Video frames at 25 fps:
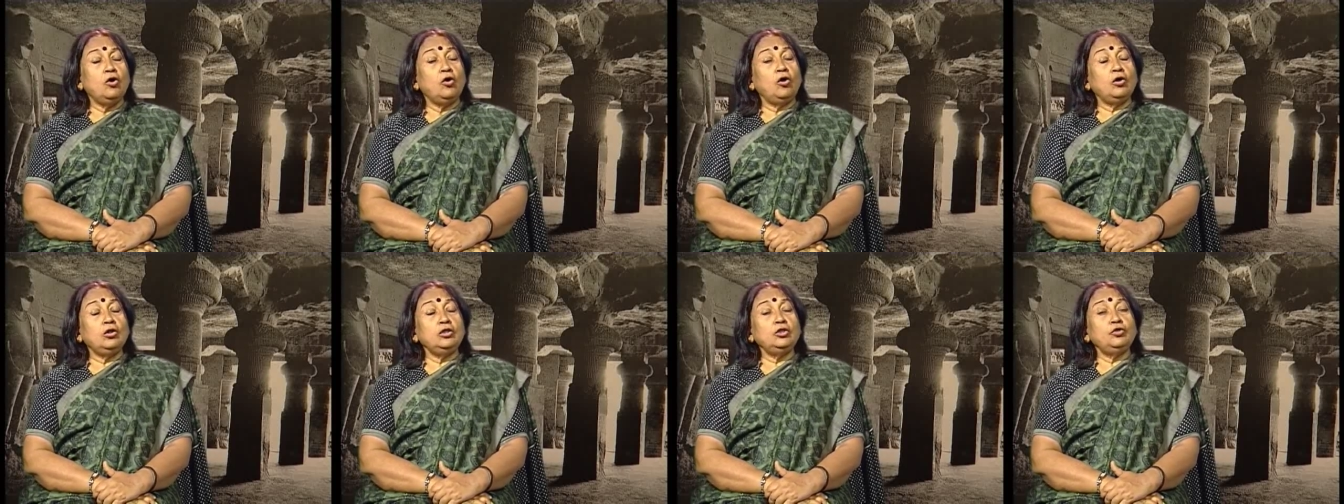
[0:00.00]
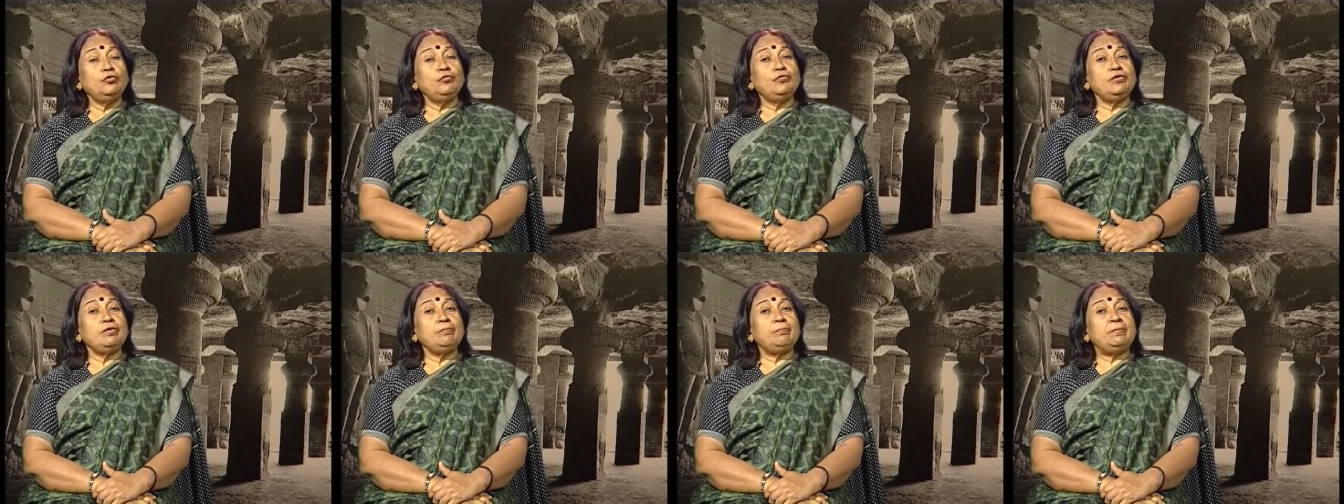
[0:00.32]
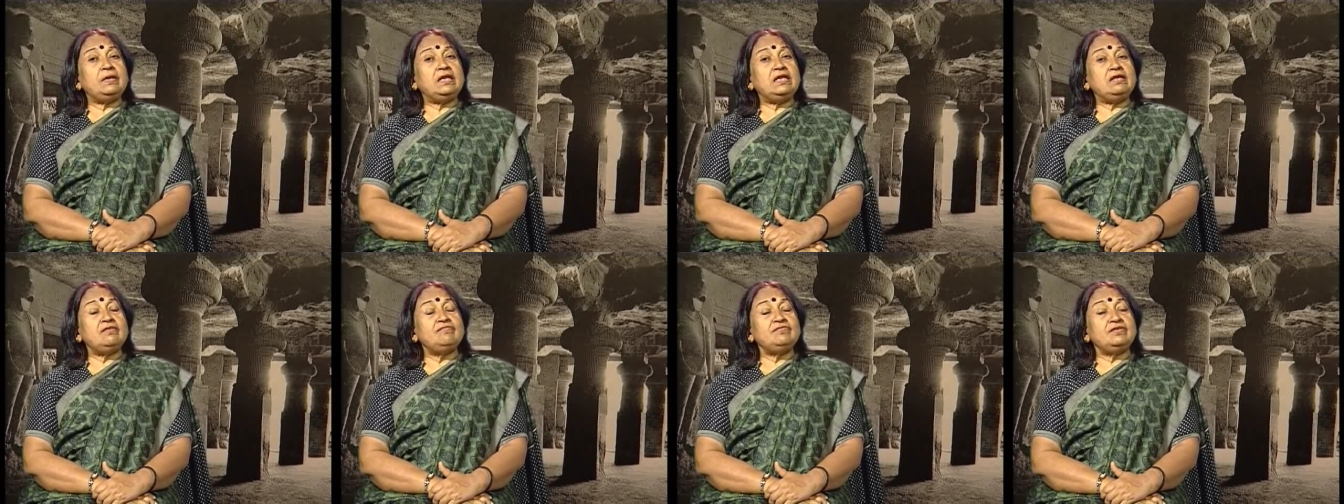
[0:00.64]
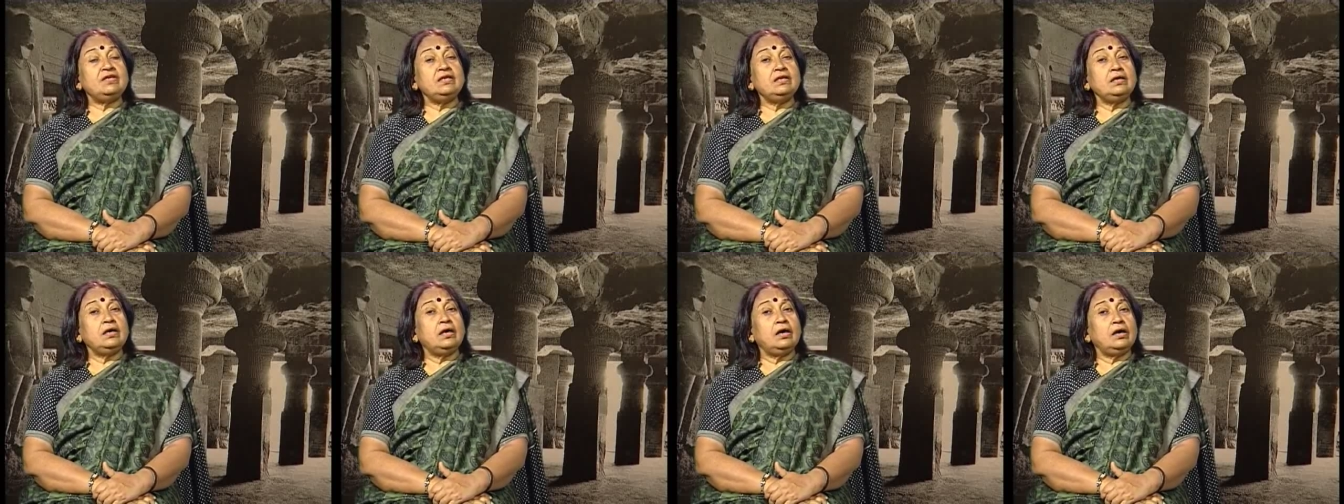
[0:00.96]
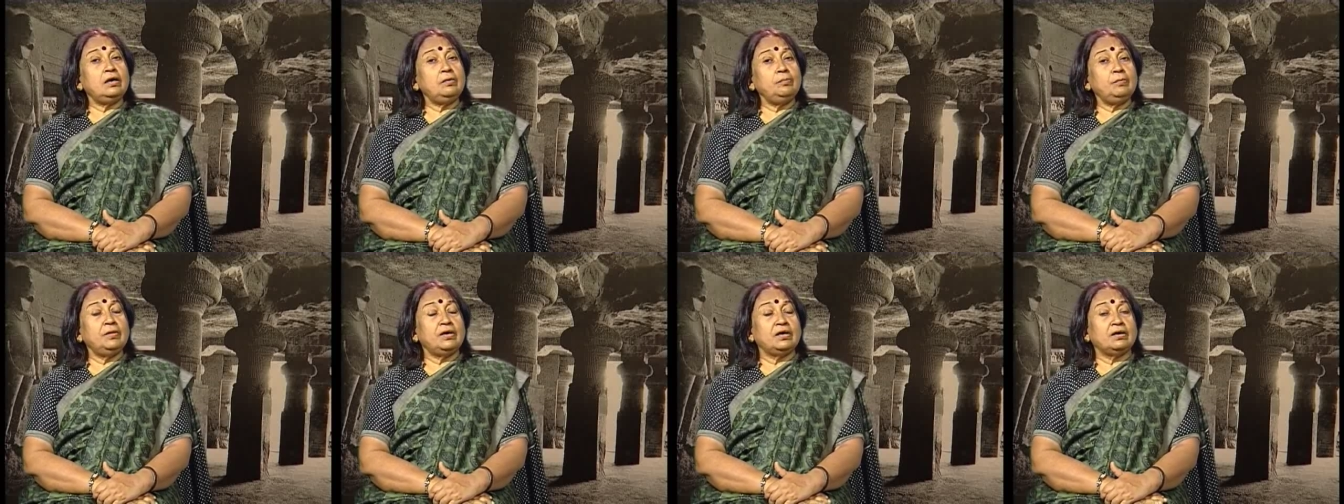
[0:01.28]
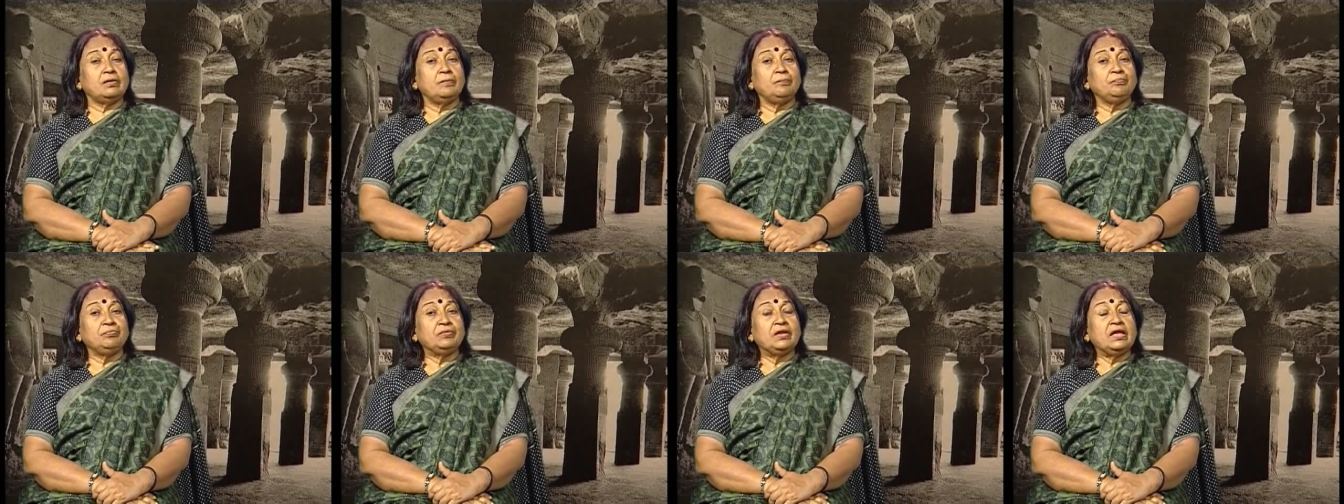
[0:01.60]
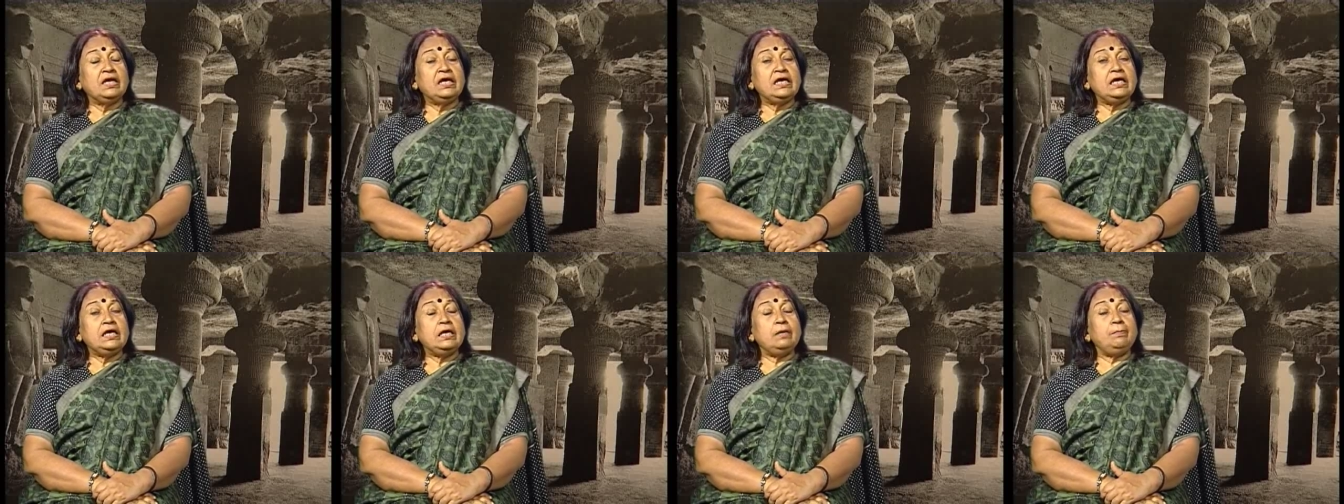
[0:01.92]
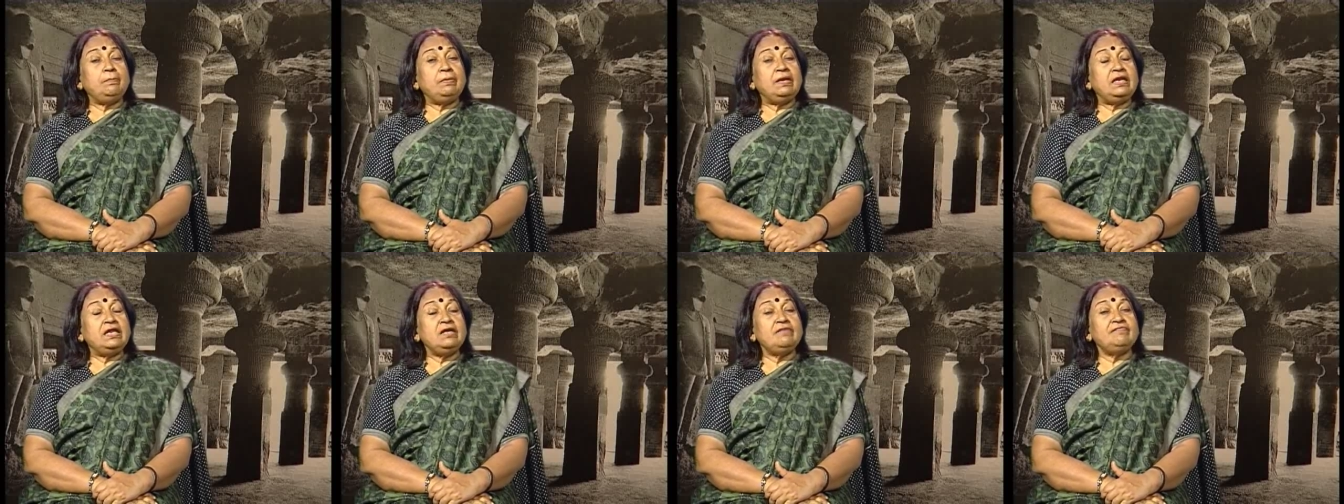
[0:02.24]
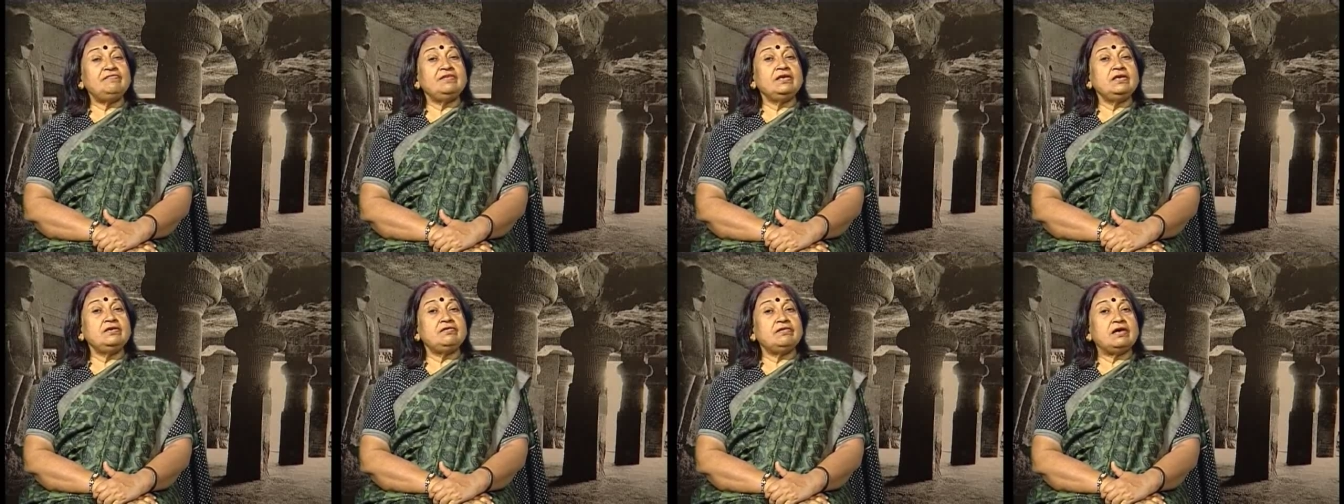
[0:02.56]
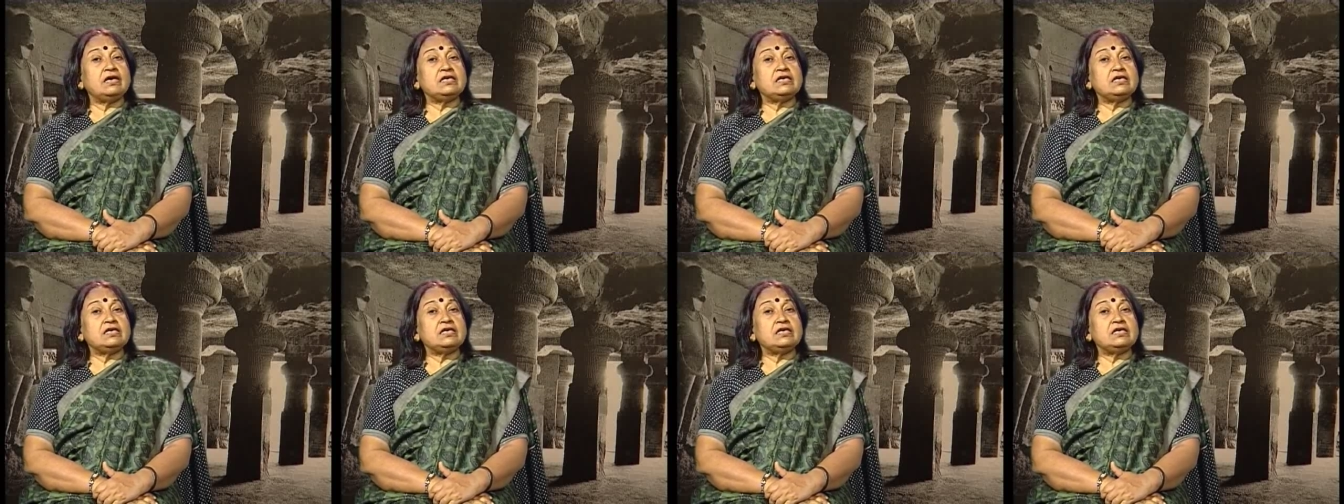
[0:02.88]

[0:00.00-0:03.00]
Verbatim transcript: although he believes in karma. He believes in